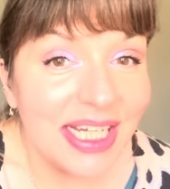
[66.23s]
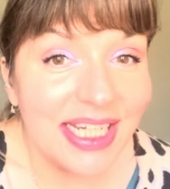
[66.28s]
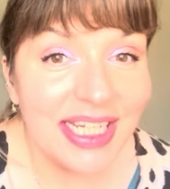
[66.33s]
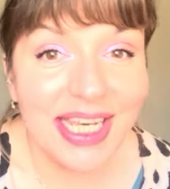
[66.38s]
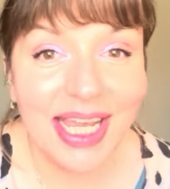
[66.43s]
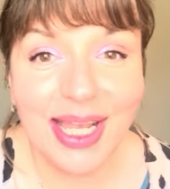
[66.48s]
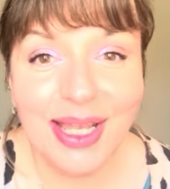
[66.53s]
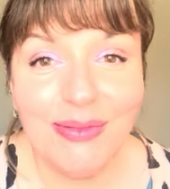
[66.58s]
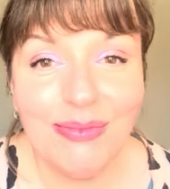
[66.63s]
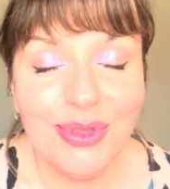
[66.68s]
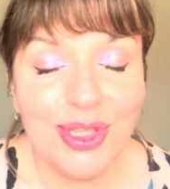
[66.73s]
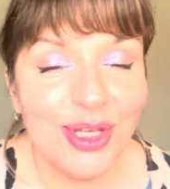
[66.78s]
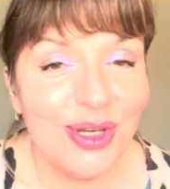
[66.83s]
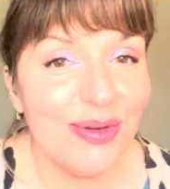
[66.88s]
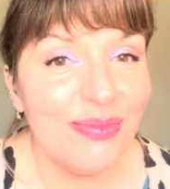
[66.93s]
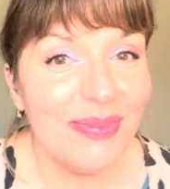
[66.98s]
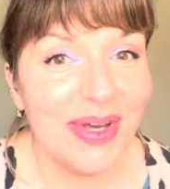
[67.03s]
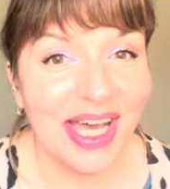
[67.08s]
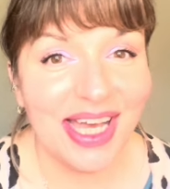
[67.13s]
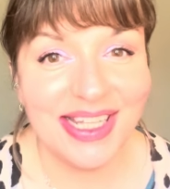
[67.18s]
name
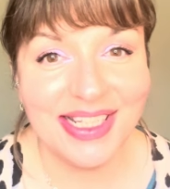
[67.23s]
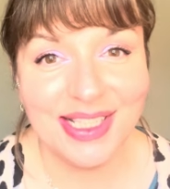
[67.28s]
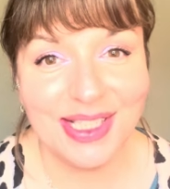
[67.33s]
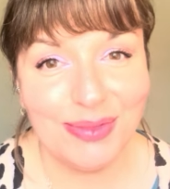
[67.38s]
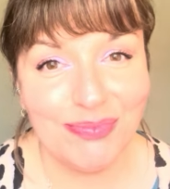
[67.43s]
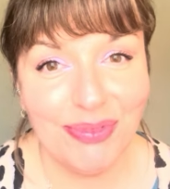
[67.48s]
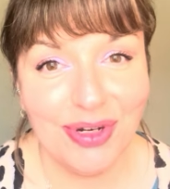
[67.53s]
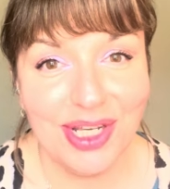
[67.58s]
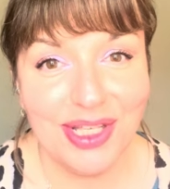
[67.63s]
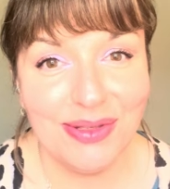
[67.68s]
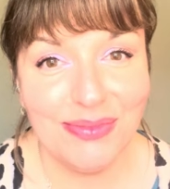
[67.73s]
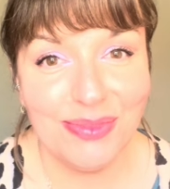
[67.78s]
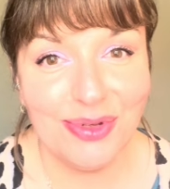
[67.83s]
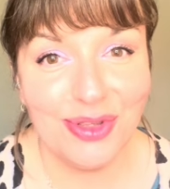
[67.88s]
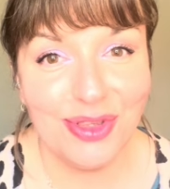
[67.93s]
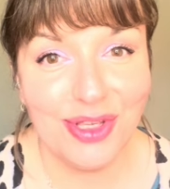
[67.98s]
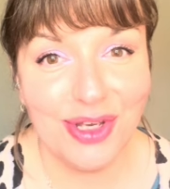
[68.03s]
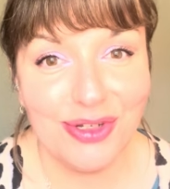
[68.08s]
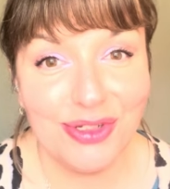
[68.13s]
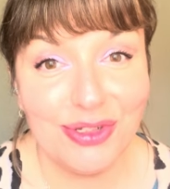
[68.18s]
them, and spray them
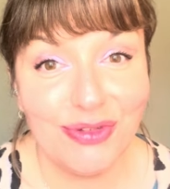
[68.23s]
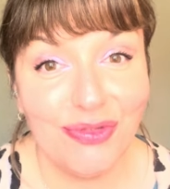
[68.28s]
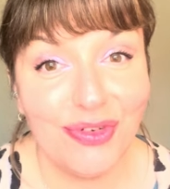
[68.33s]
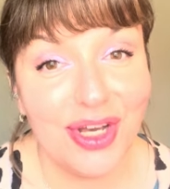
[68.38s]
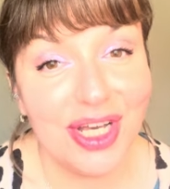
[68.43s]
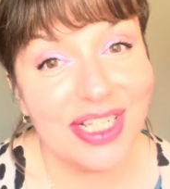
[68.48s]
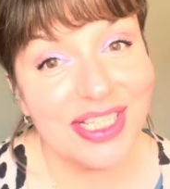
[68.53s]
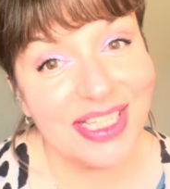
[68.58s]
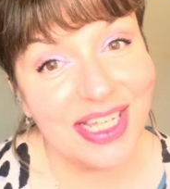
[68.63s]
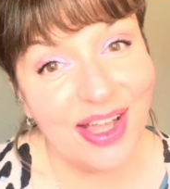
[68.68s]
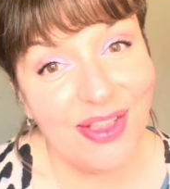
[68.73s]
on those first,